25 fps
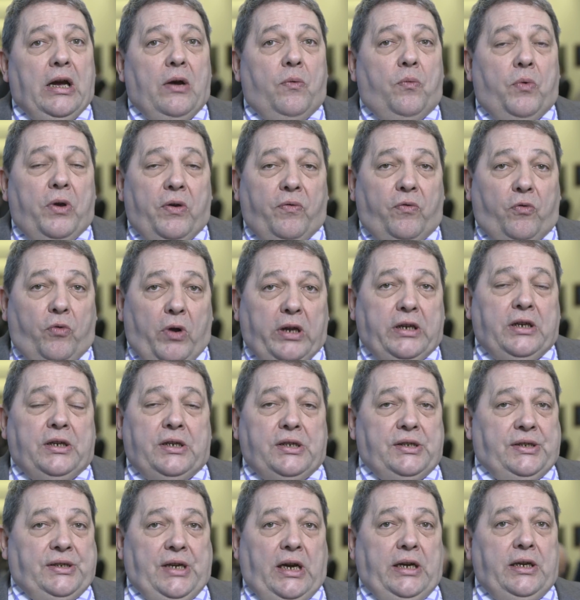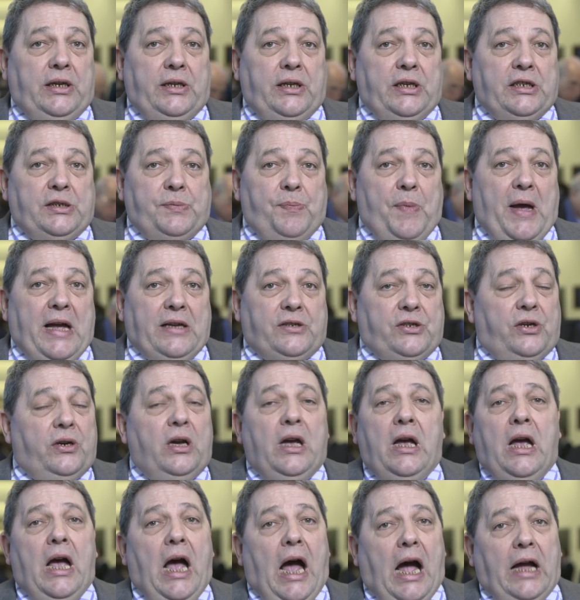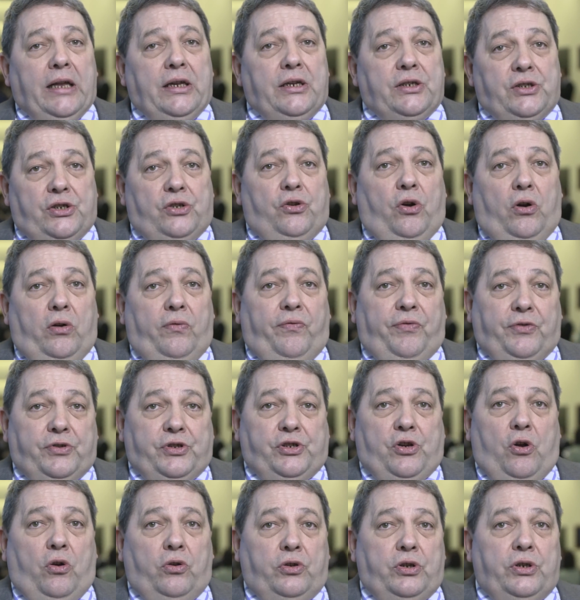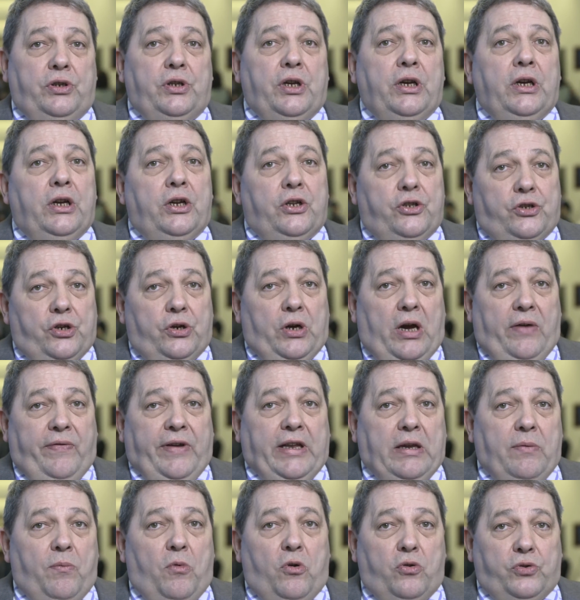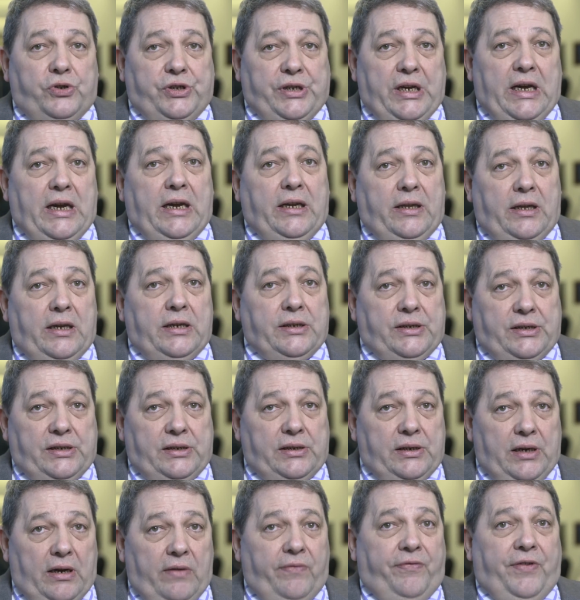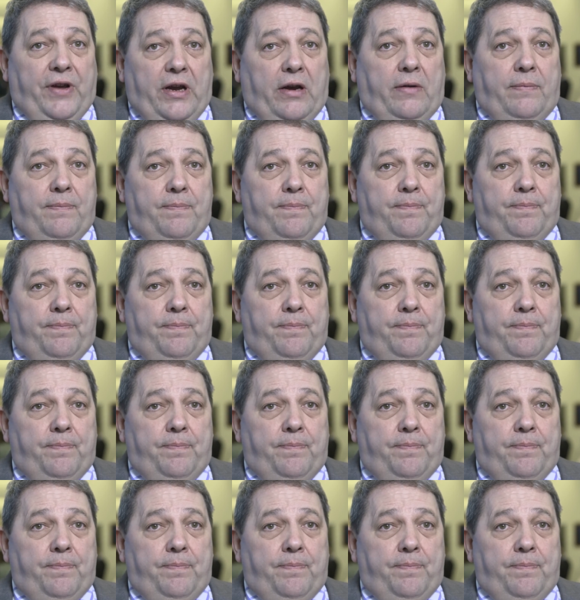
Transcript: we have already decided this matter and it's not for Scotland to have any more say in this affair.